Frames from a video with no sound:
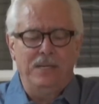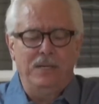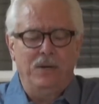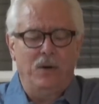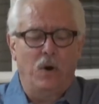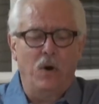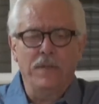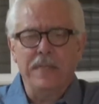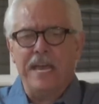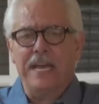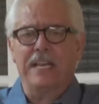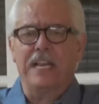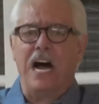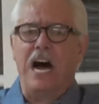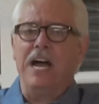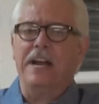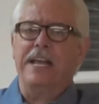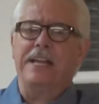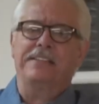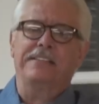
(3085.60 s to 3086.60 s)
Or that
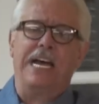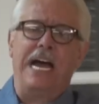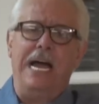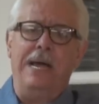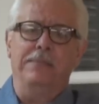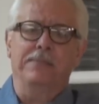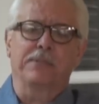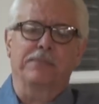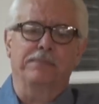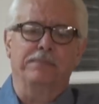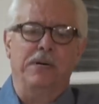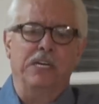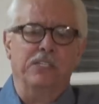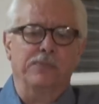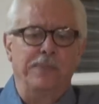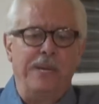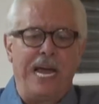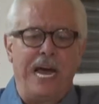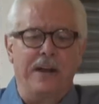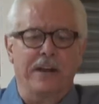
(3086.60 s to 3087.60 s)
God at times must
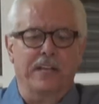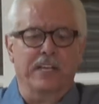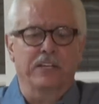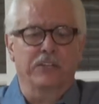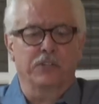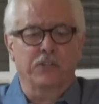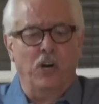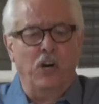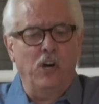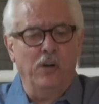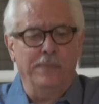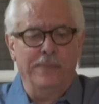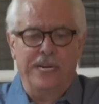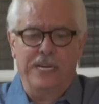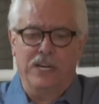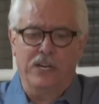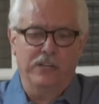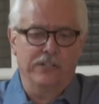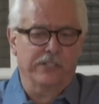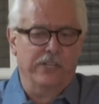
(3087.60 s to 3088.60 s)
be out of control
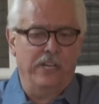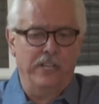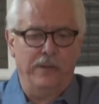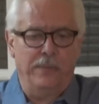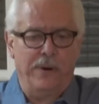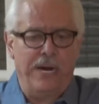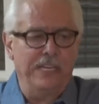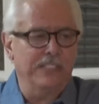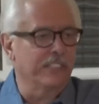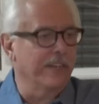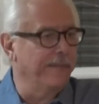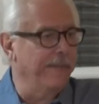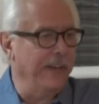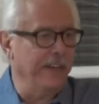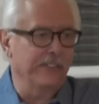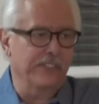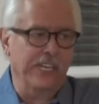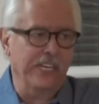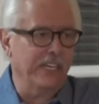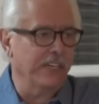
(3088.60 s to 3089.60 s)
because otherwise, if He
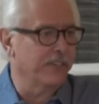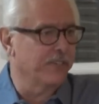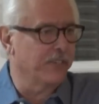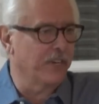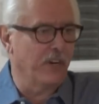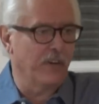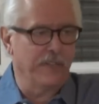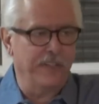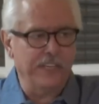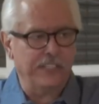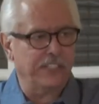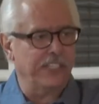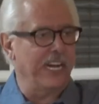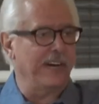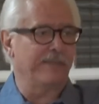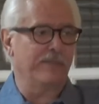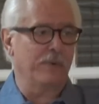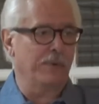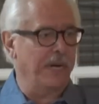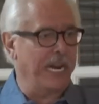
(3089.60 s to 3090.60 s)
is in control, this
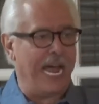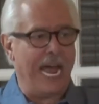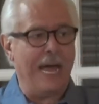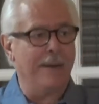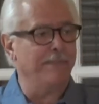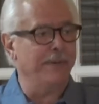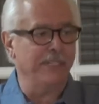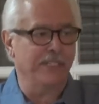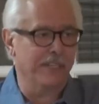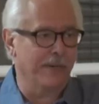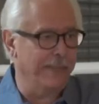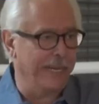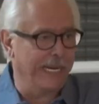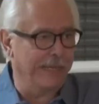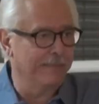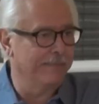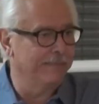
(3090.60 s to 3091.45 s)
never would have happened to me.